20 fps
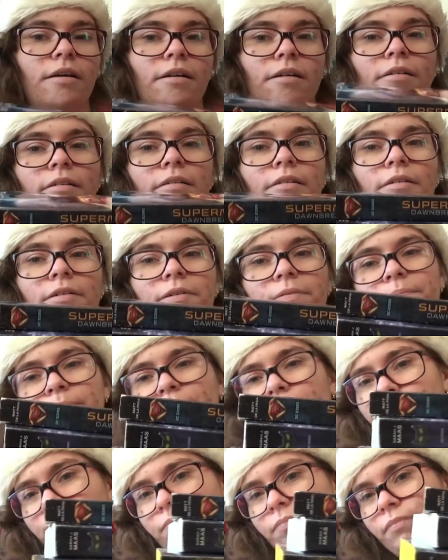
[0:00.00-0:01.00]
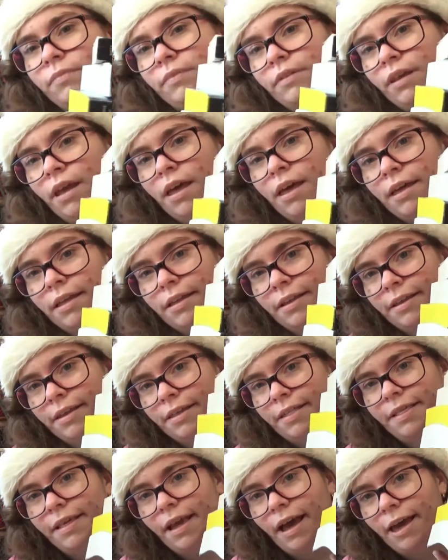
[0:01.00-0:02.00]

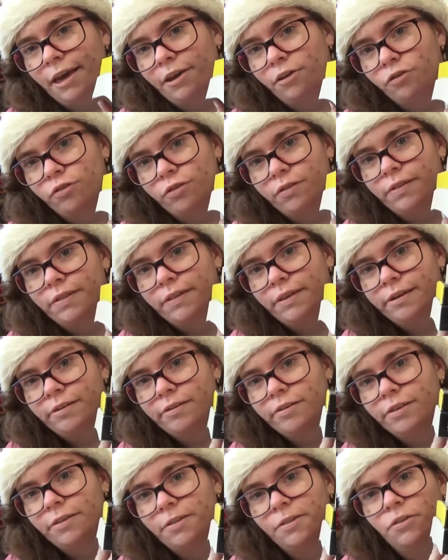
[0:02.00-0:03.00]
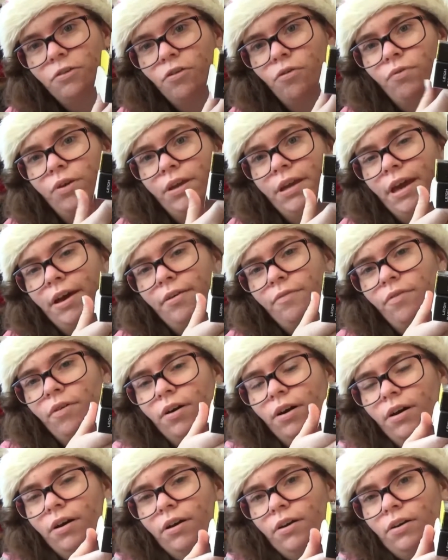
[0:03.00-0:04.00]
DC Icon series. So we have
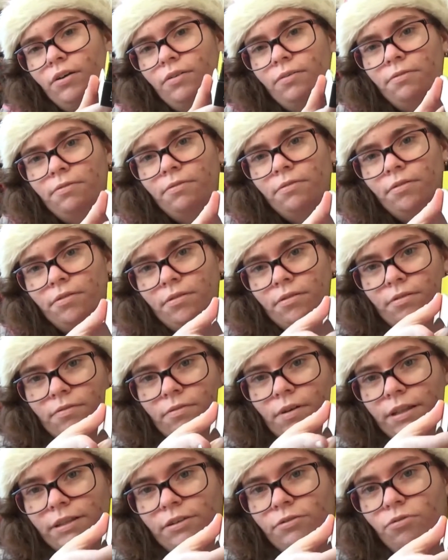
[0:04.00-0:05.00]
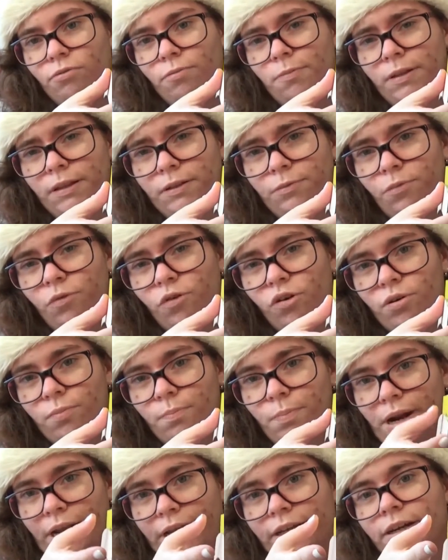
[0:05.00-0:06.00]
Wonder Woman,
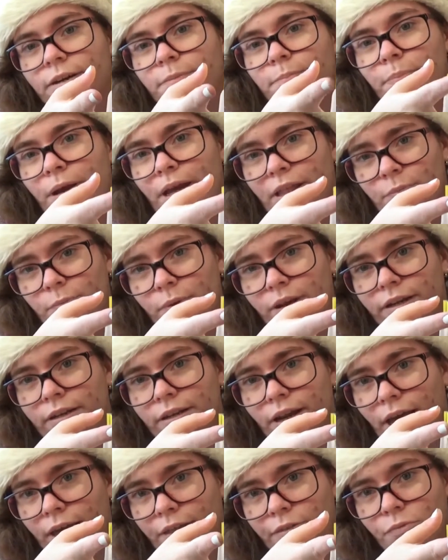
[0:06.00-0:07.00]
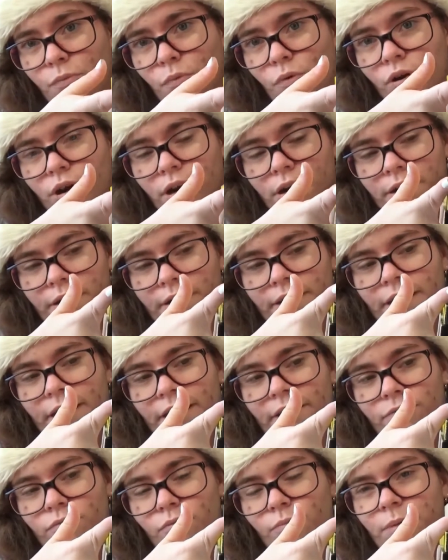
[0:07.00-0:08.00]
Warbringer, Batman and Nightwalker,
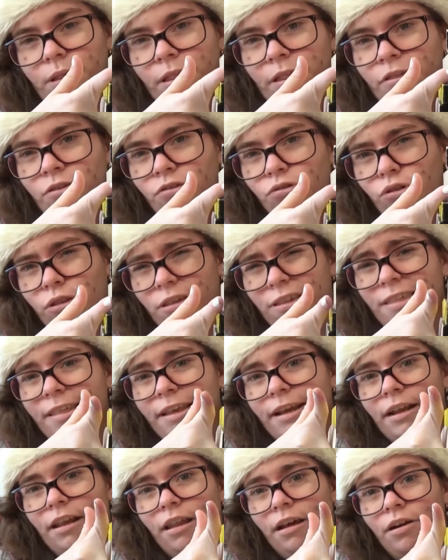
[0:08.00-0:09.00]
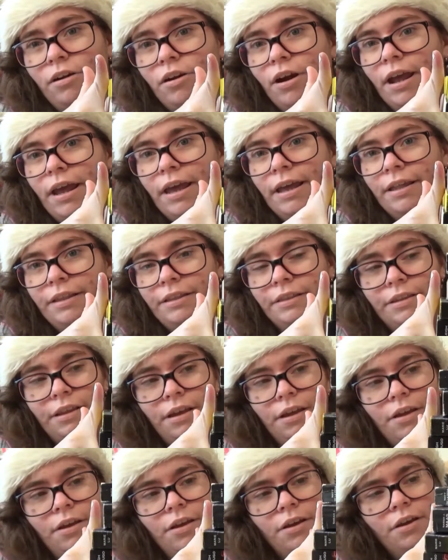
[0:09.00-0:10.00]
Catwoman, Soulstealer, and
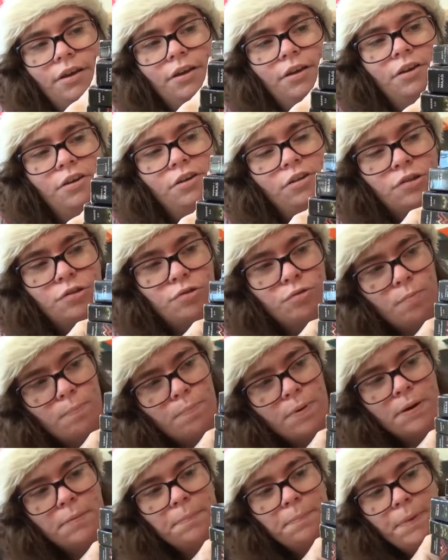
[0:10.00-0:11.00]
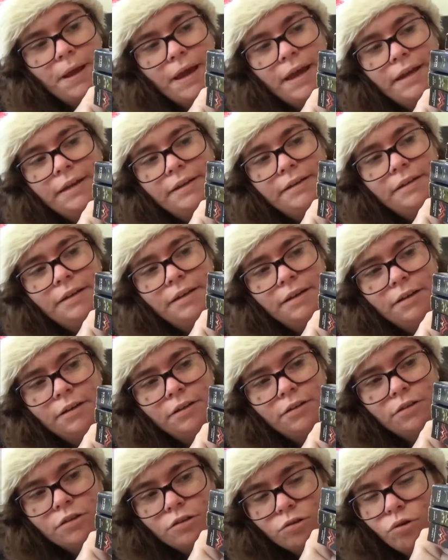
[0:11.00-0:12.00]
Superman,
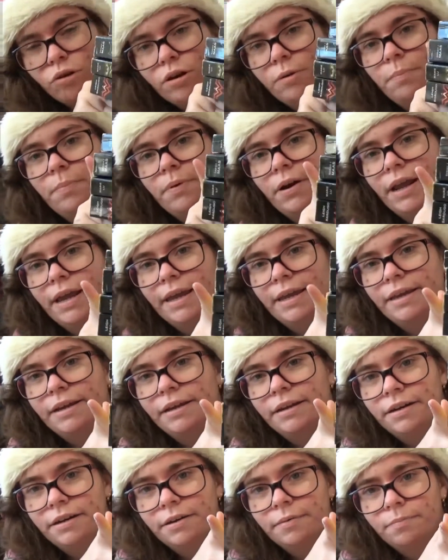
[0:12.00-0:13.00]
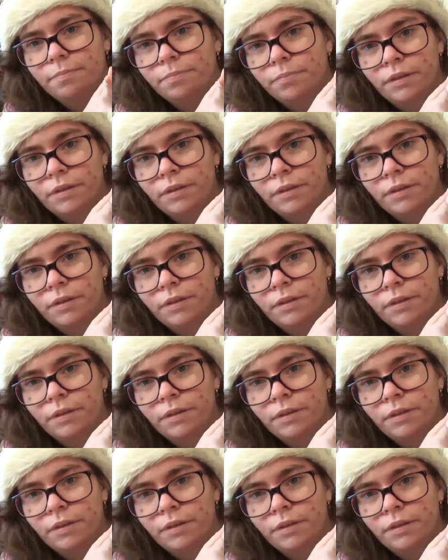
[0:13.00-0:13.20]
Dawnbreaker.